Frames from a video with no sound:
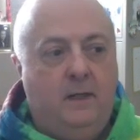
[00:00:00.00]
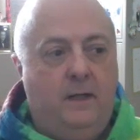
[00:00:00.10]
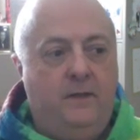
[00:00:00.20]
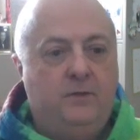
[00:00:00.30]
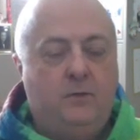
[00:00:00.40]

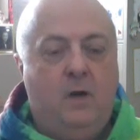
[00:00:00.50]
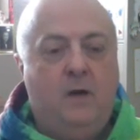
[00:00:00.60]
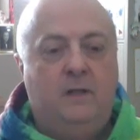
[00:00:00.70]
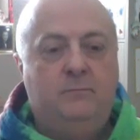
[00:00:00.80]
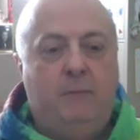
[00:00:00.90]
the
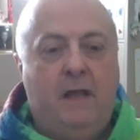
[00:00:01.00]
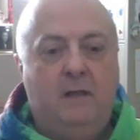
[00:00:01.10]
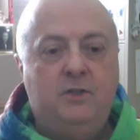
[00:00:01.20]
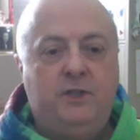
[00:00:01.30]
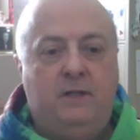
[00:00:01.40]
strongest
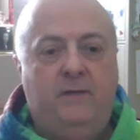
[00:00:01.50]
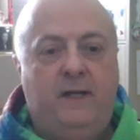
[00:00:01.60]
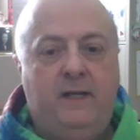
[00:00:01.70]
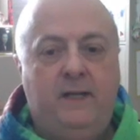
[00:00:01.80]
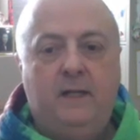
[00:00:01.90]
balance sheet of
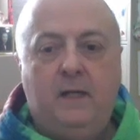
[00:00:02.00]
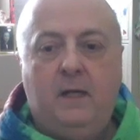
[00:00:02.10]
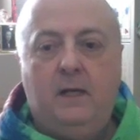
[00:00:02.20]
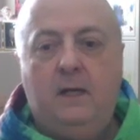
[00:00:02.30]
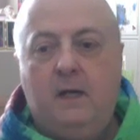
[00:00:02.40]
any
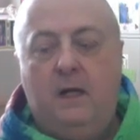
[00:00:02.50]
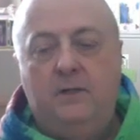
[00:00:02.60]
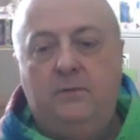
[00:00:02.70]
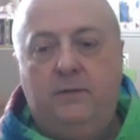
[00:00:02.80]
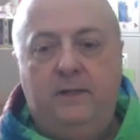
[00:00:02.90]

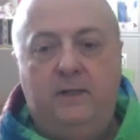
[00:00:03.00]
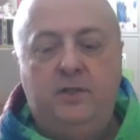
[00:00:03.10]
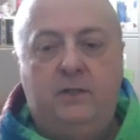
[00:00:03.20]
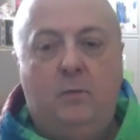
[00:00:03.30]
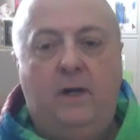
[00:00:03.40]
country in the
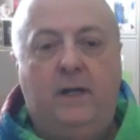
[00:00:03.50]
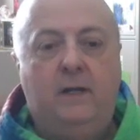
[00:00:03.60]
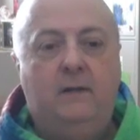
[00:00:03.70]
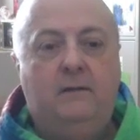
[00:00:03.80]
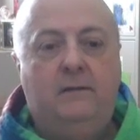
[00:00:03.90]
G20,
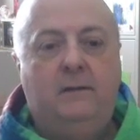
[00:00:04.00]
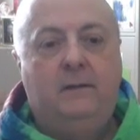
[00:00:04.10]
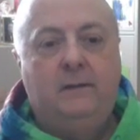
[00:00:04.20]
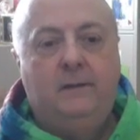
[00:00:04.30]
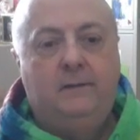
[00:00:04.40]

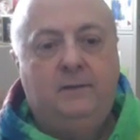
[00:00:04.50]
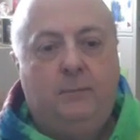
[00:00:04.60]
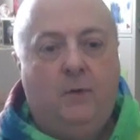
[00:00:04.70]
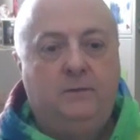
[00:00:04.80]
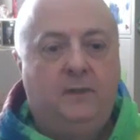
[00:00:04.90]

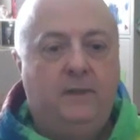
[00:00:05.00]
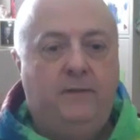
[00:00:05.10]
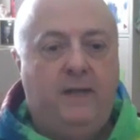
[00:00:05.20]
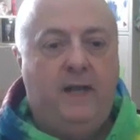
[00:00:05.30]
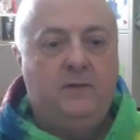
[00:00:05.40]
supposedly,
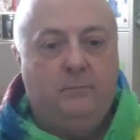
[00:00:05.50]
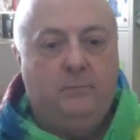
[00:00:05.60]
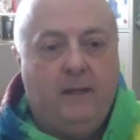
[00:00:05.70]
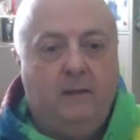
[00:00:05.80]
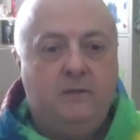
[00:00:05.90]
financial
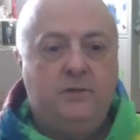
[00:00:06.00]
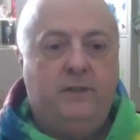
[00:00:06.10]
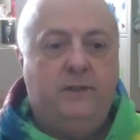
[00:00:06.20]
balance sheet.